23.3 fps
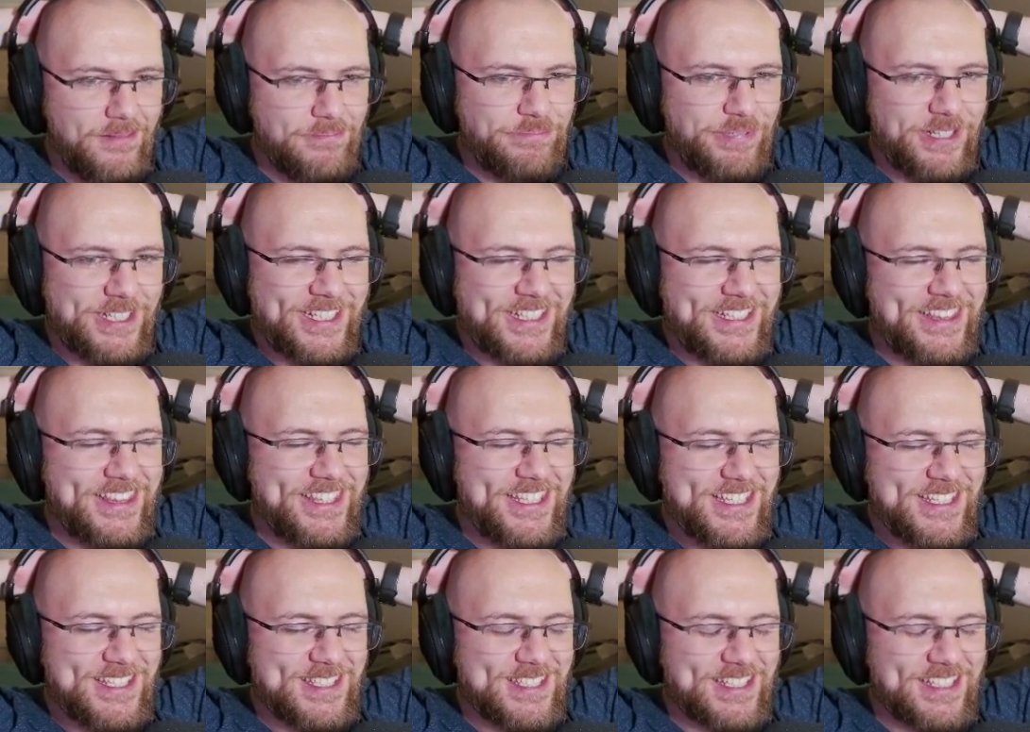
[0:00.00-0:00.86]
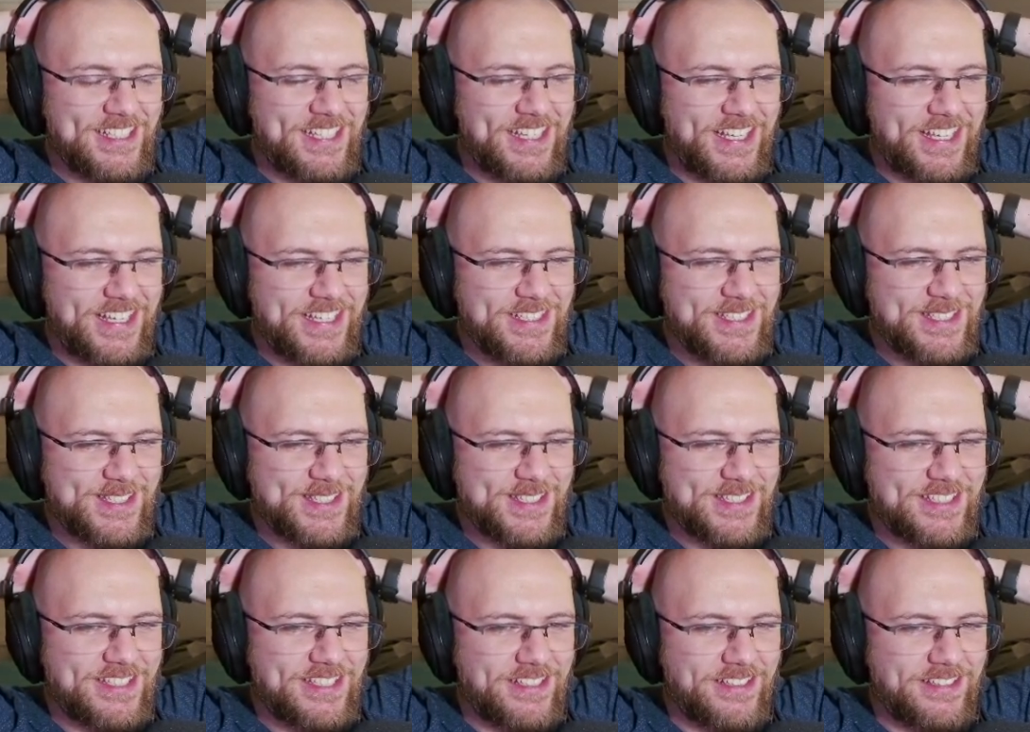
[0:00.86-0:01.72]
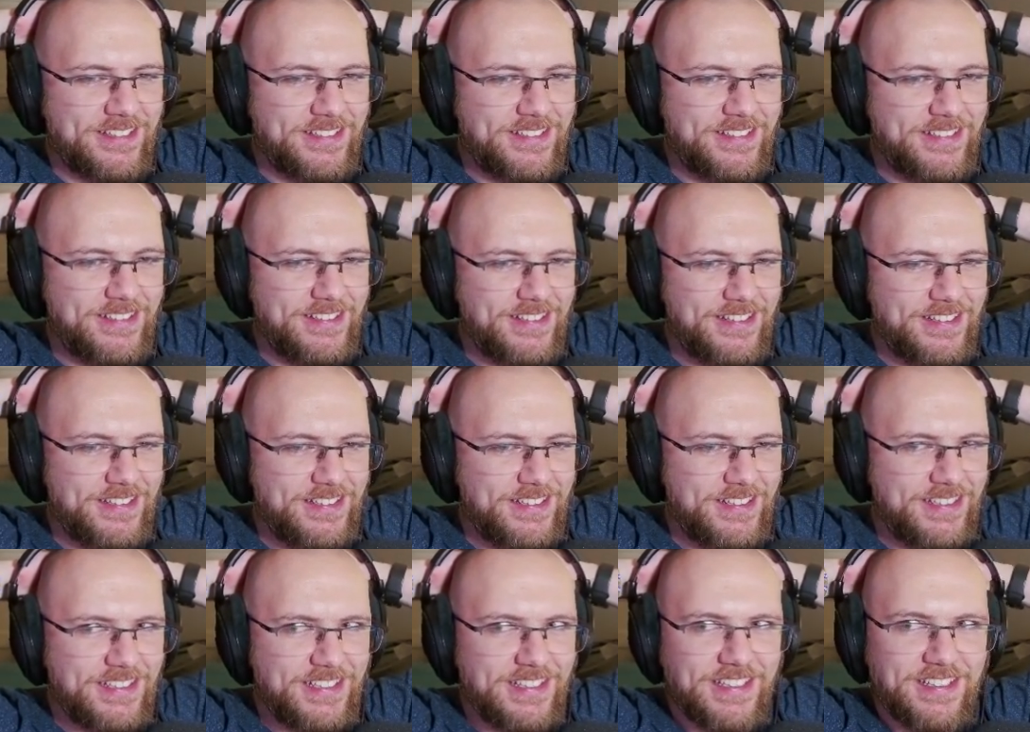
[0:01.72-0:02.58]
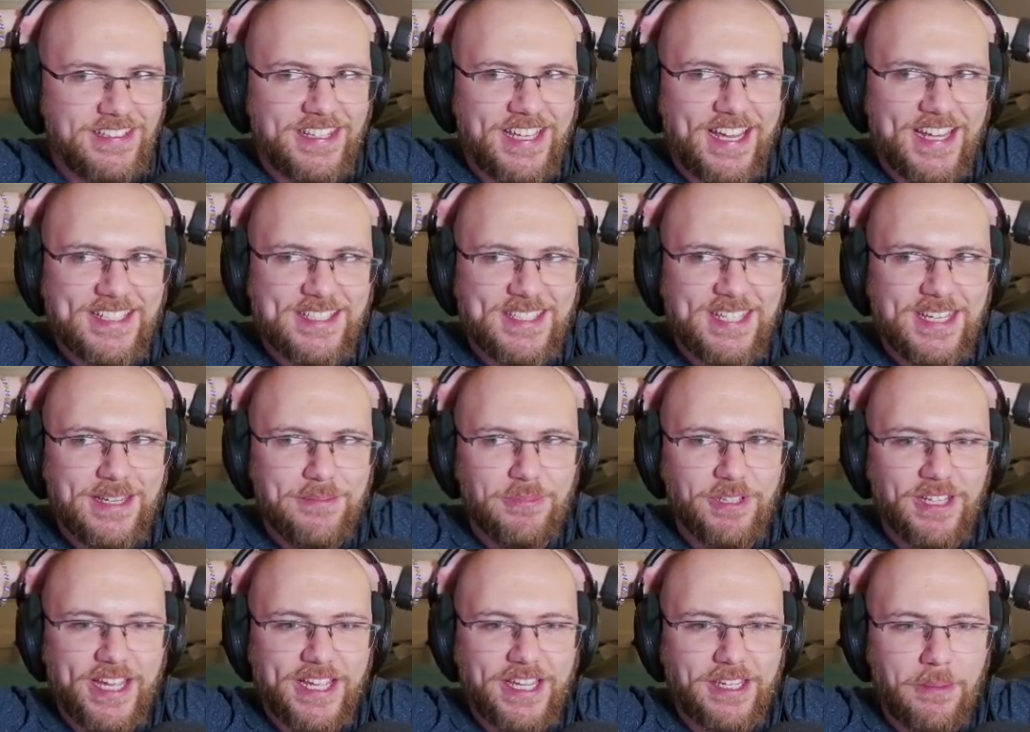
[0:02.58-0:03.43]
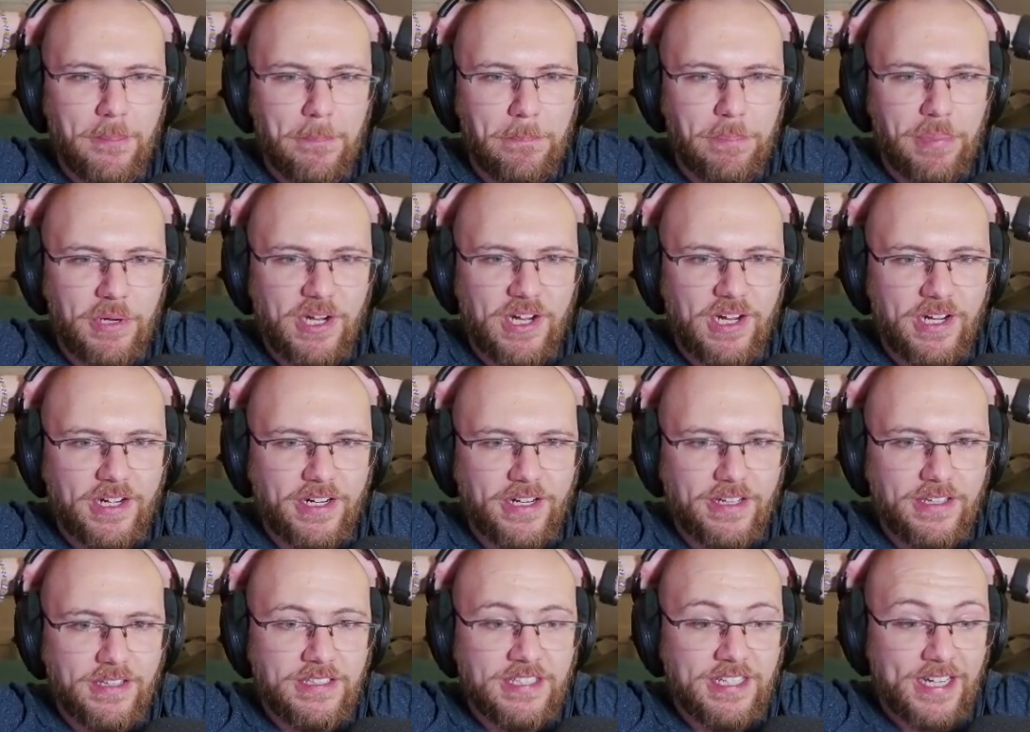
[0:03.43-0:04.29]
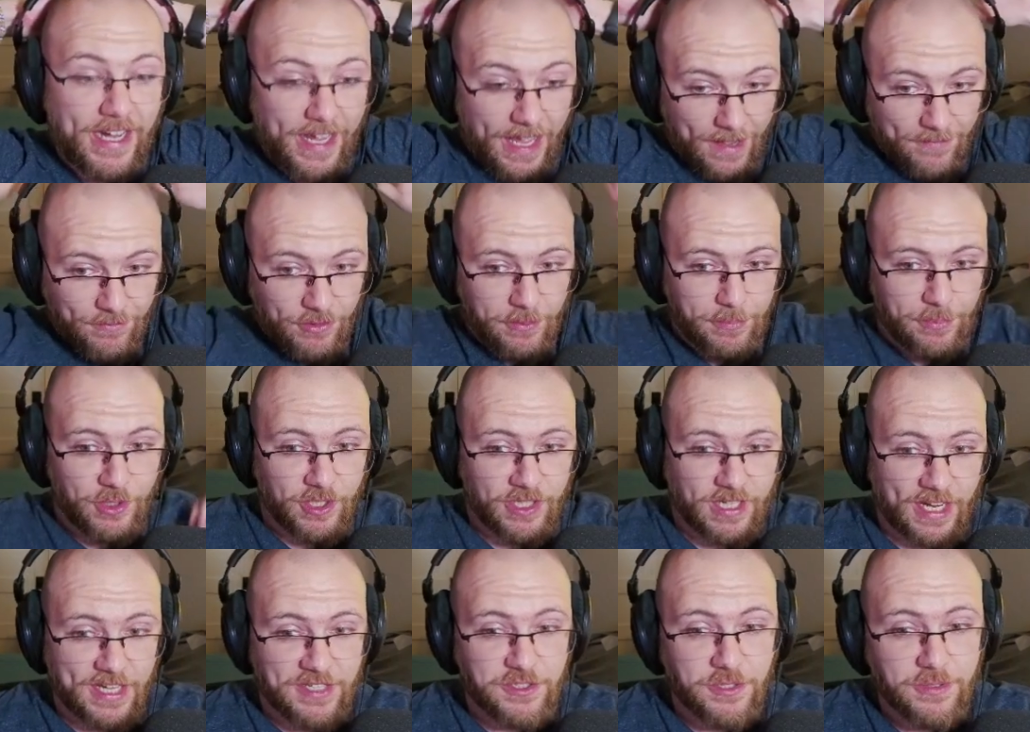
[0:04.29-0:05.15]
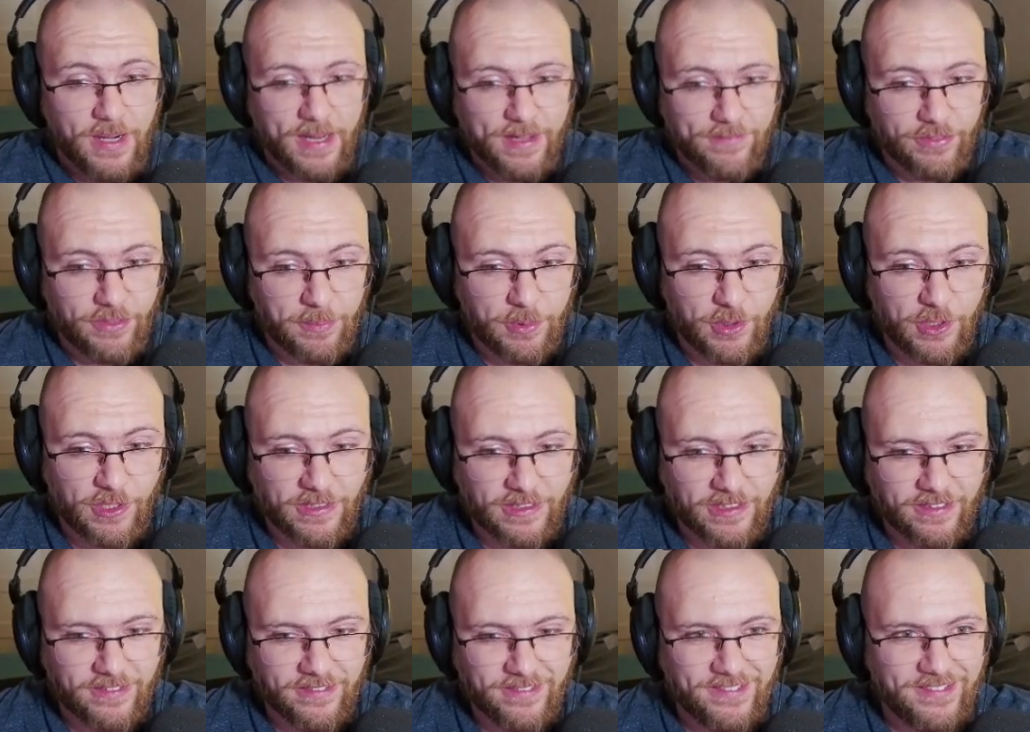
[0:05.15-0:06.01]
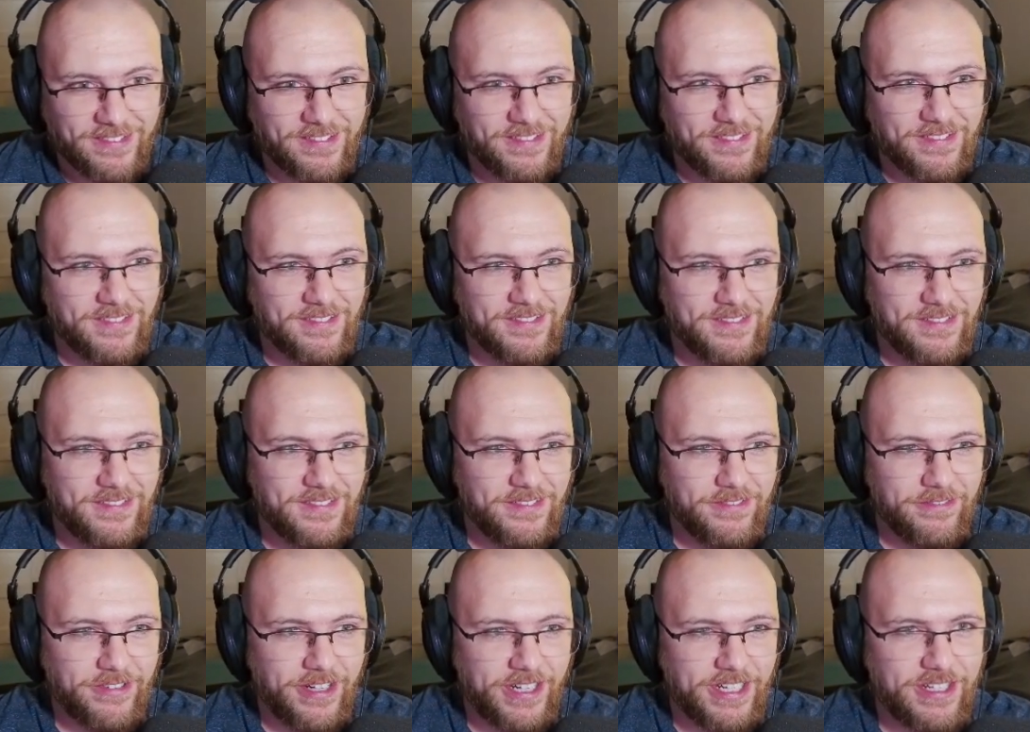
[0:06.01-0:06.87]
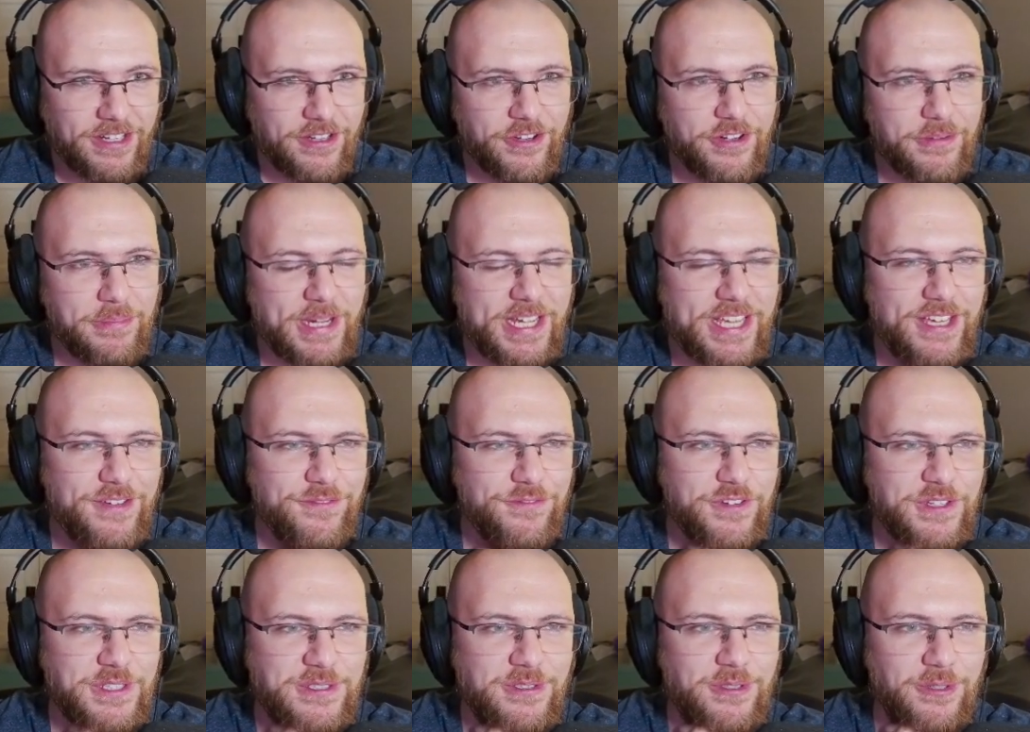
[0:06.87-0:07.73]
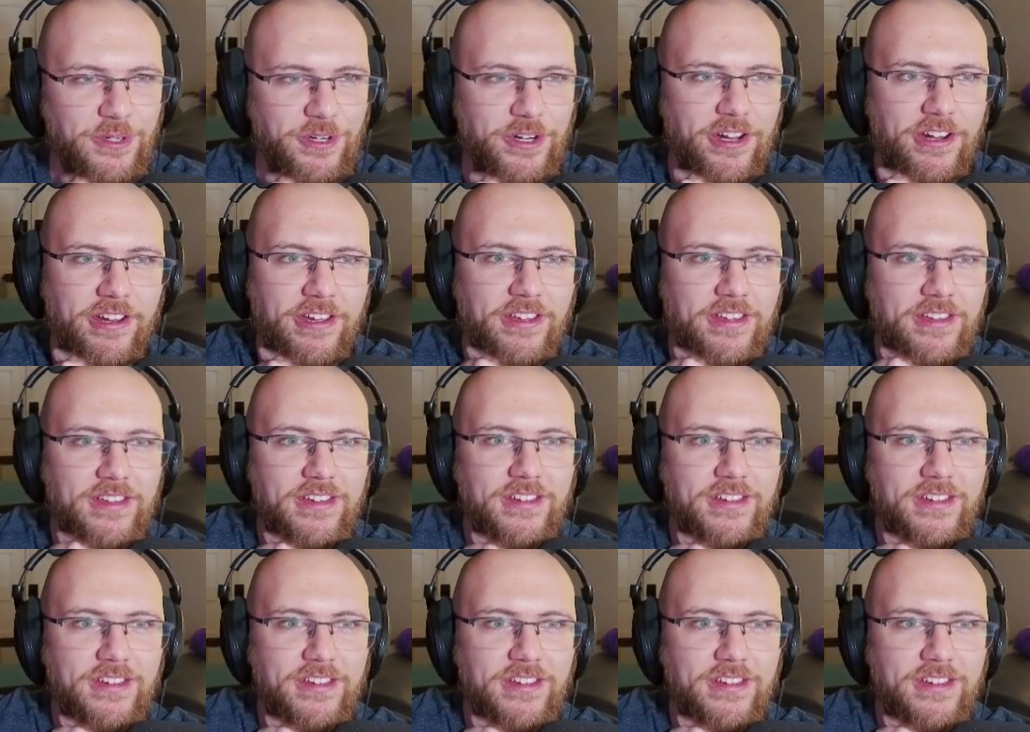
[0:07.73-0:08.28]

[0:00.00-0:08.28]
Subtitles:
But in this case, that seemed like a bug. Did I have the book? I do have the book. Right here in my inventory.